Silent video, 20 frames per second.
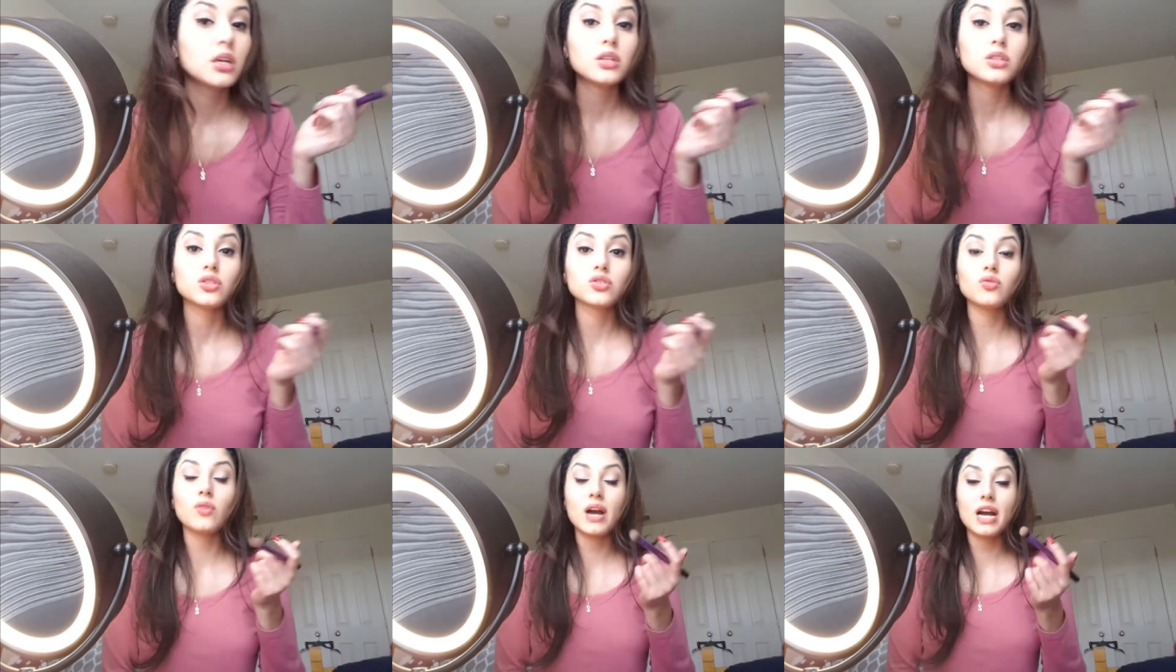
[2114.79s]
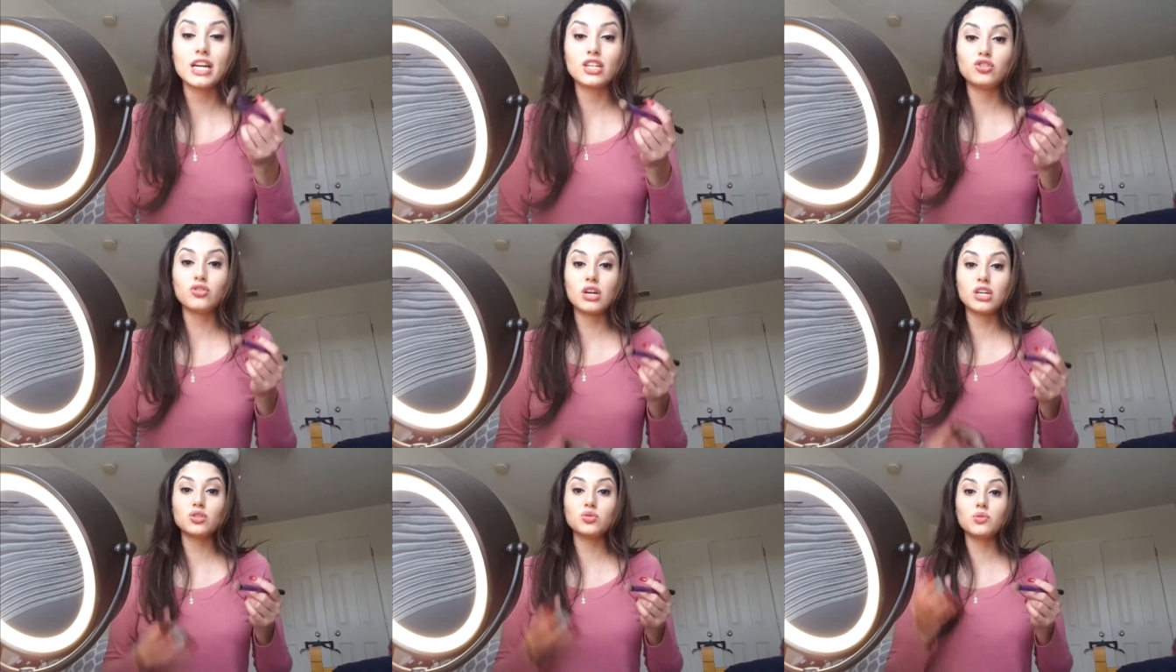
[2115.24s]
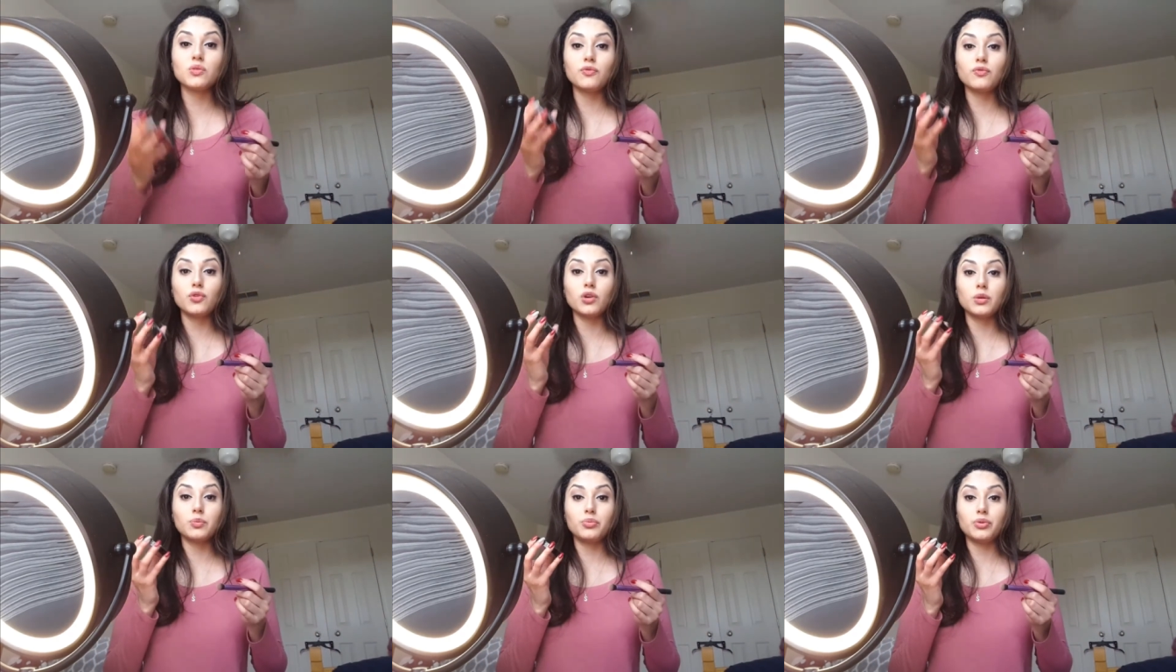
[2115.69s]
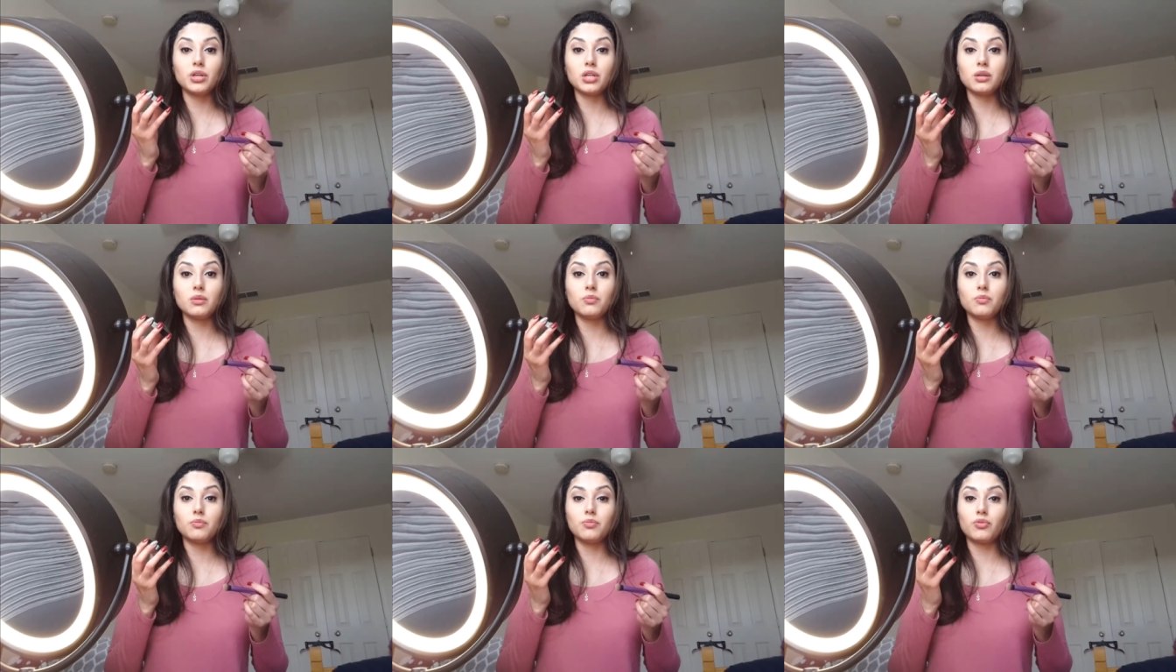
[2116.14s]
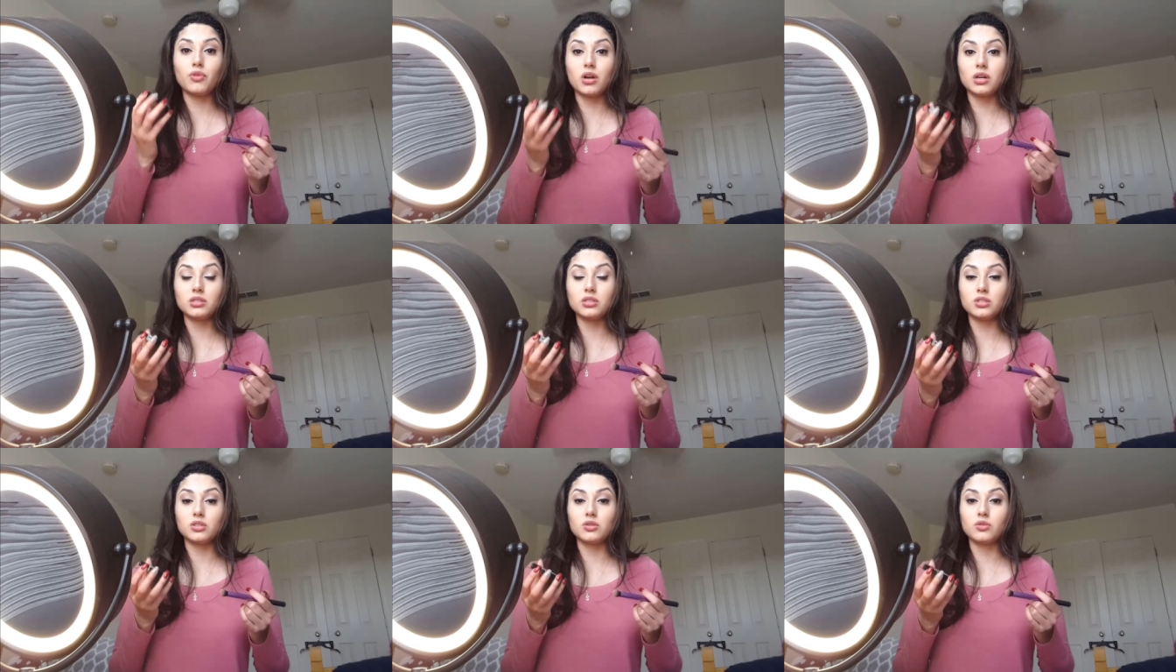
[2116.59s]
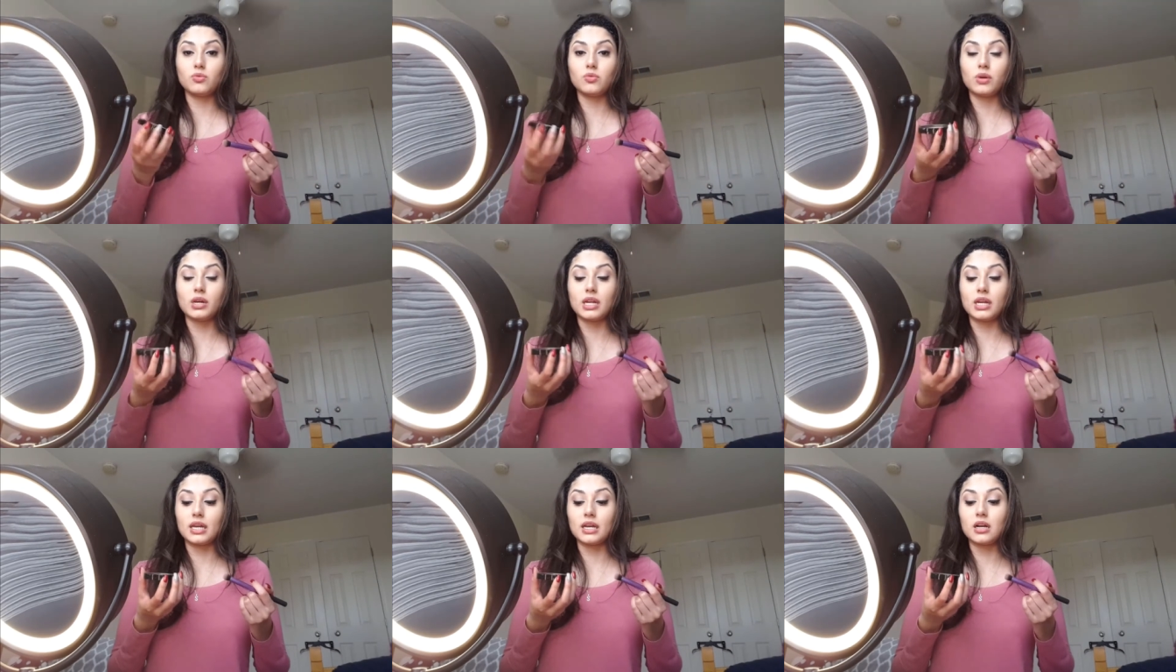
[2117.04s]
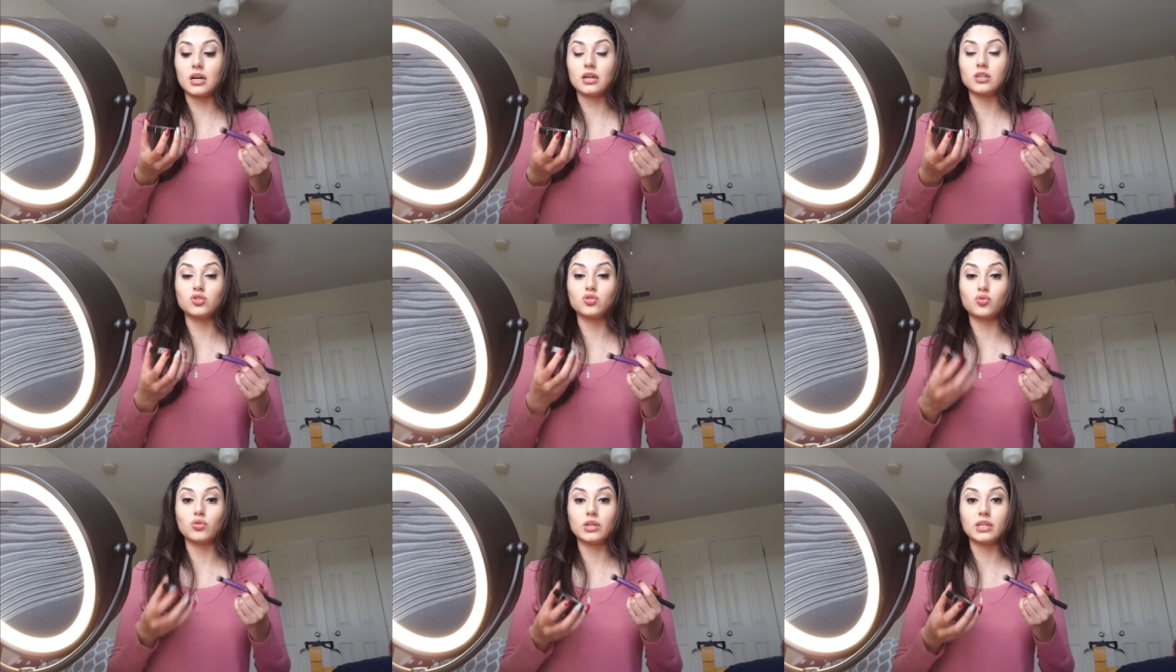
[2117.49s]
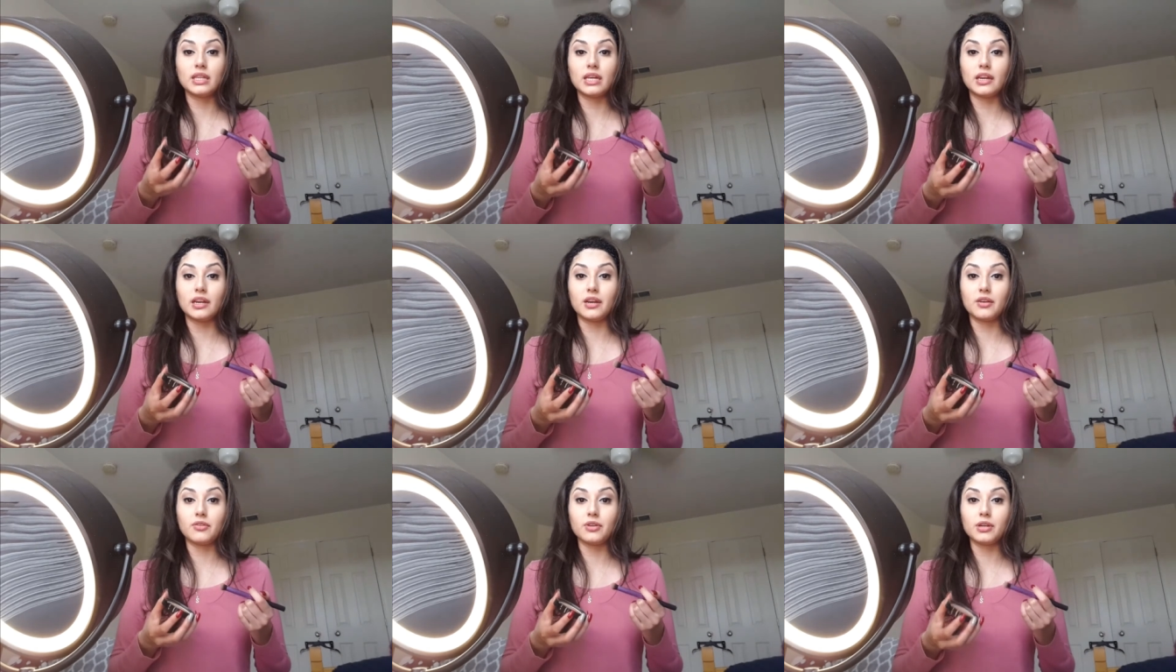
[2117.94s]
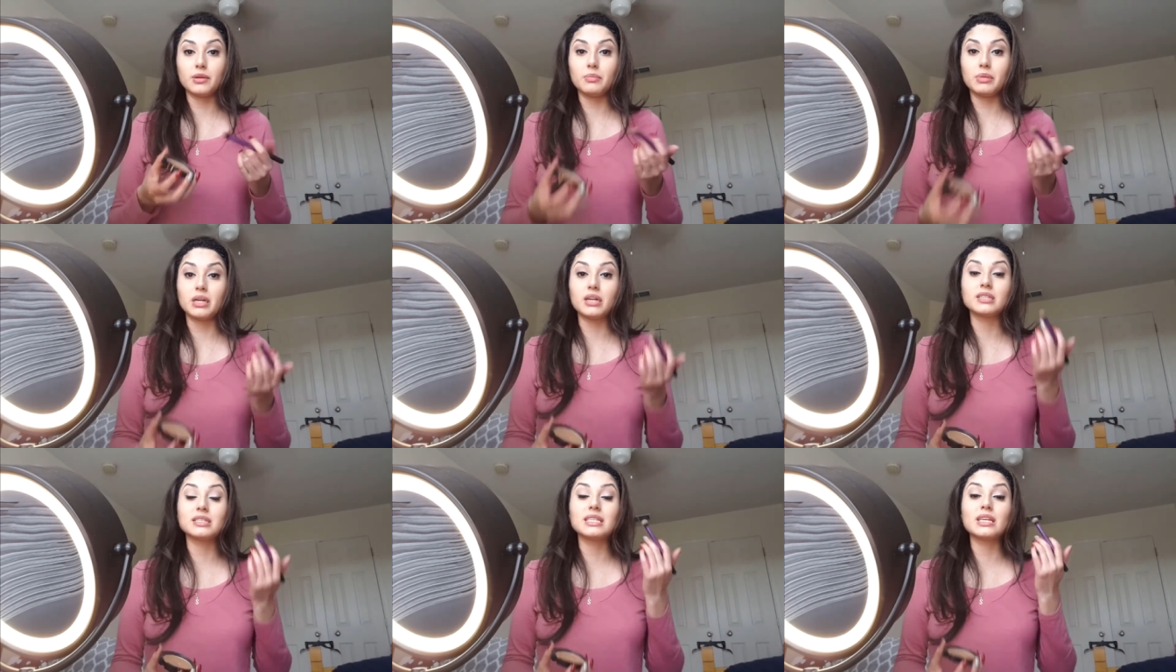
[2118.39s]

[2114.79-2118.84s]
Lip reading: So I try to avoid putting bronzer when I contour in that area because